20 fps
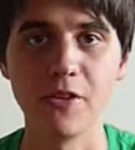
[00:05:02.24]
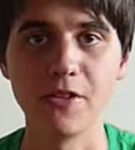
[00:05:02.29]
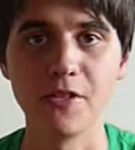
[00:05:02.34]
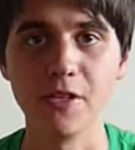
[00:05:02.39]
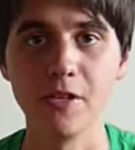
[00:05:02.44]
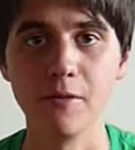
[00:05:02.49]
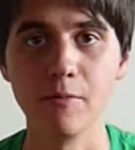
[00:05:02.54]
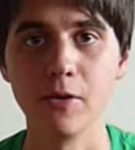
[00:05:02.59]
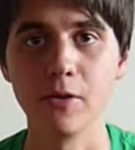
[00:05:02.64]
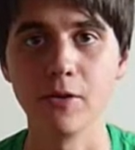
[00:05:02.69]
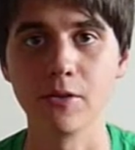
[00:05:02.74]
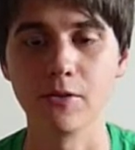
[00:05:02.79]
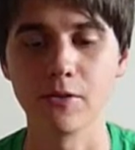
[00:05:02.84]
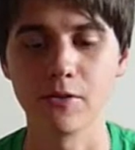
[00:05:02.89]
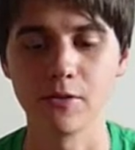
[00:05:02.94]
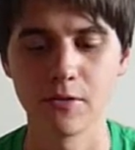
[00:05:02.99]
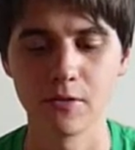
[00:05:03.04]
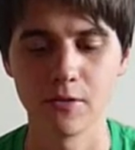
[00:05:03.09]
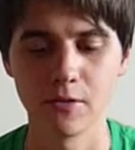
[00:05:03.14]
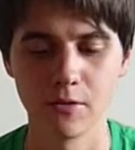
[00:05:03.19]
fizzy, but
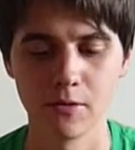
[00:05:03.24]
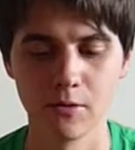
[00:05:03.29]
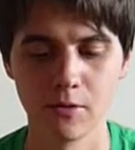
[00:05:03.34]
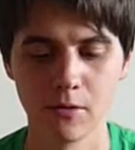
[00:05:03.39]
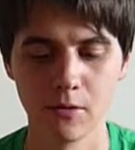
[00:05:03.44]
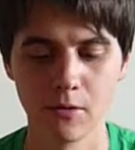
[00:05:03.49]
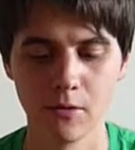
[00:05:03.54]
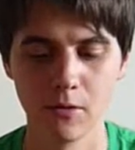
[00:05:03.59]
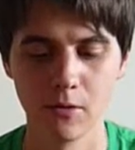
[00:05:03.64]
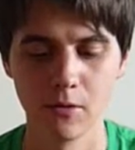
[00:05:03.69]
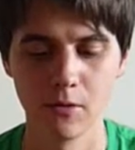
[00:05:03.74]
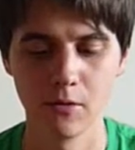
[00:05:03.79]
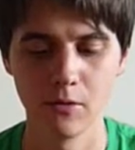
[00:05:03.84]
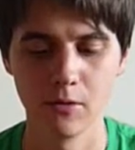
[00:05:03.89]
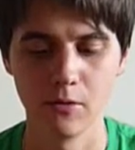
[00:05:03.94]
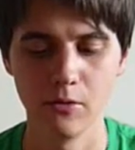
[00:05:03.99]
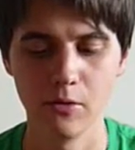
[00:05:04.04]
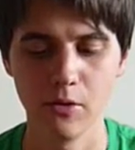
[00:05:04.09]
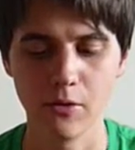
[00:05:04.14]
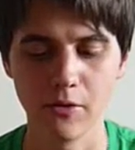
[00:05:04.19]

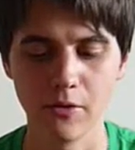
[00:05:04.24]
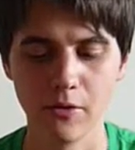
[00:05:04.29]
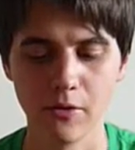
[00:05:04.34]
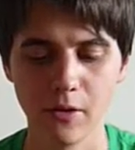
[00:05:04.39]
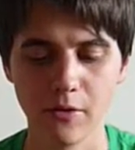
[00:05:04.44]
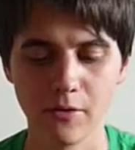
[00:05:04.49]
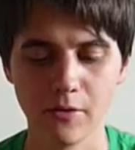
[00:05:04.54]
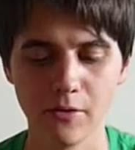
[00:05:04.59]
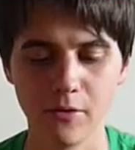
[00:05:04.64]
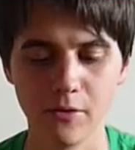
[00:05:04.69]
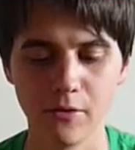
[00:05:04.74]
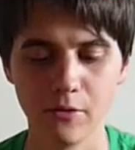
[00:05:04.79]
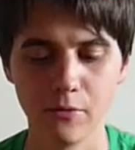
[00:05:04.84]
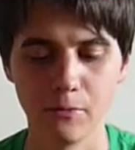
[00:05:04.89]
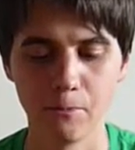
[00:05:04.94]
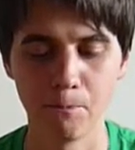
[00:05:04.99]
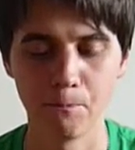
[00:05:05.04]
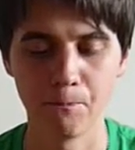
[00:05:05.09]
nothing that, you know,